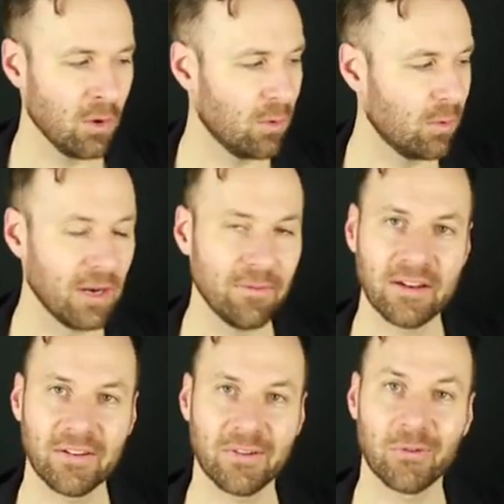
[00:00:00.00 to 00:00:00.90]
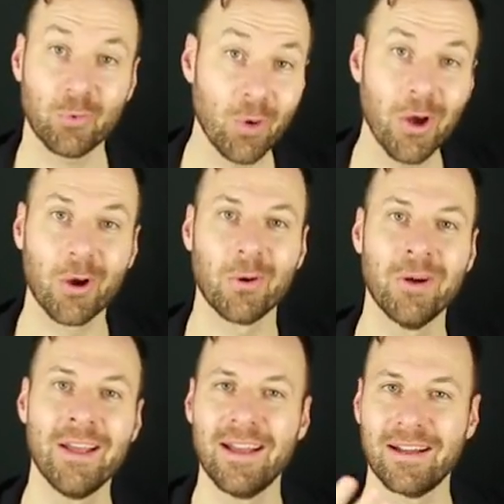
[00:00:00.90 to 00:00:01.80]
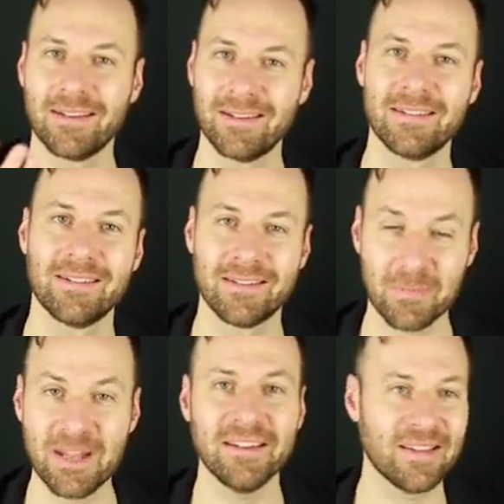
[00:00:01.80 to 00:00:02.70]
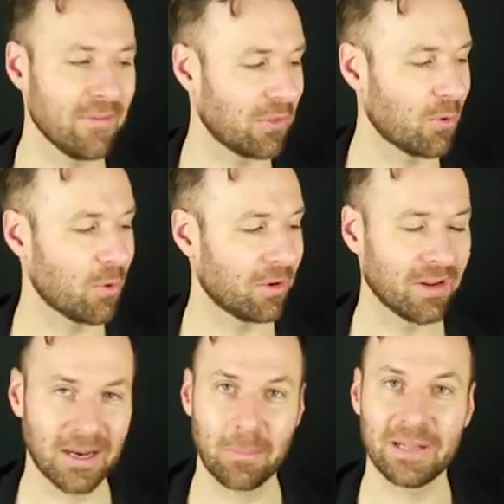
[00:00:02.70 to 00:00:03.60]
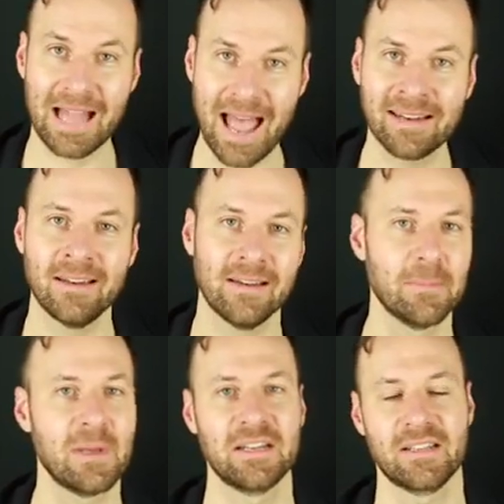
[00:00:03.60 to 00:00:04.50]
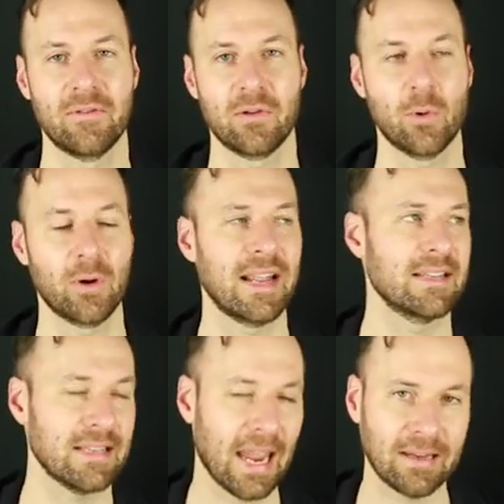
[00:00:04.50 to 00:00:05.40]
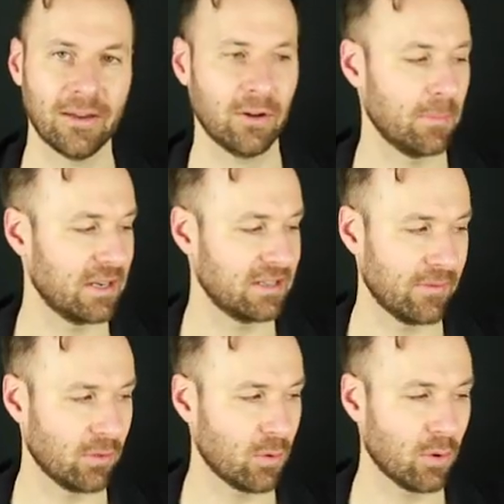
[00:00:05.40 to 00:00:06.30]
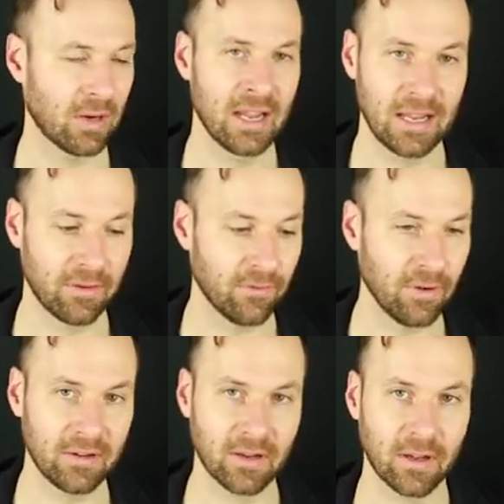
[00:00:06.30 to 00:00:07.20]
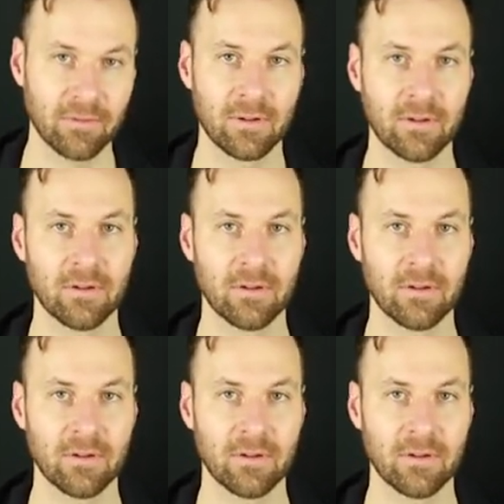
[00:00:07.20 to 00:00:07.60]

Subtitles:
Well, what if I just throw a diminished 7th chord, an applied diminished 7th chord, a secondary diminished 7th chord in front of the